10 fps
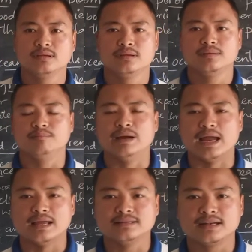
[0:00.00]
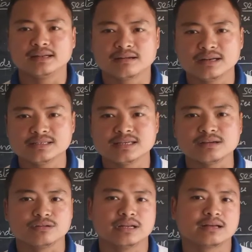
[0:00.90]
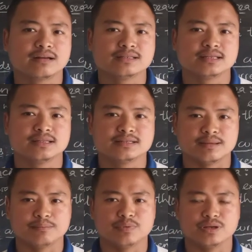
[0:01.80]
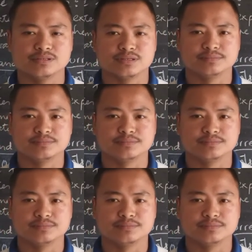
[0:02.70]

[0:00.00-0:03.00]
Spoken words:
by either increasing or decreasing the temperature.